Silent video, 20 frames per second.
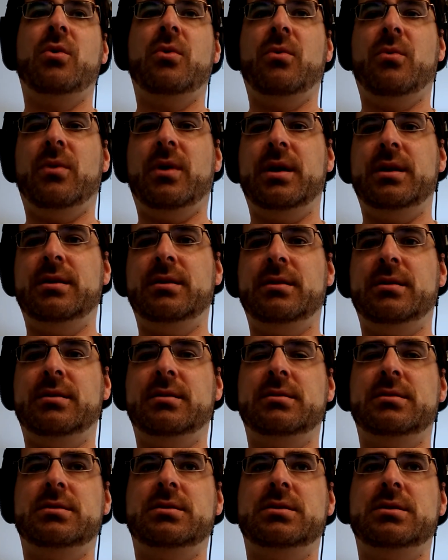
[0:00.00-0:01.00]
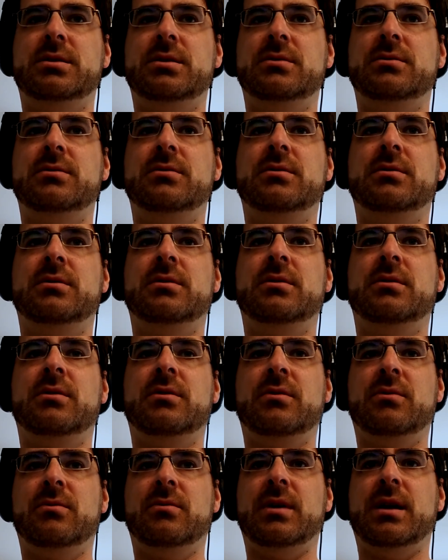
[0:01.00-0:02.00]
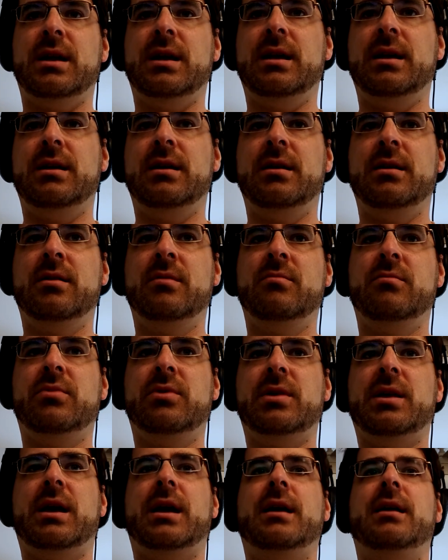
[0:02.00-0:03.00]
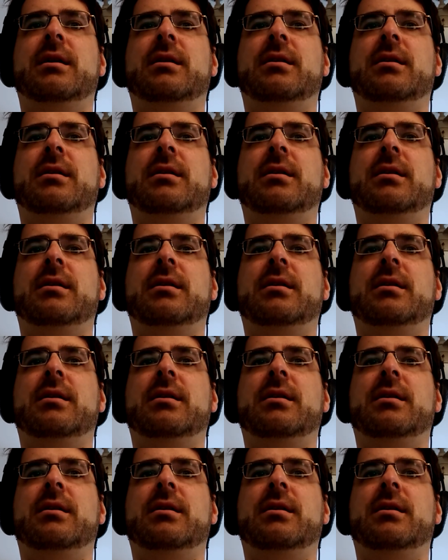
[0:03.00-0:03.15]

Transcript: 1, 2, ready, play.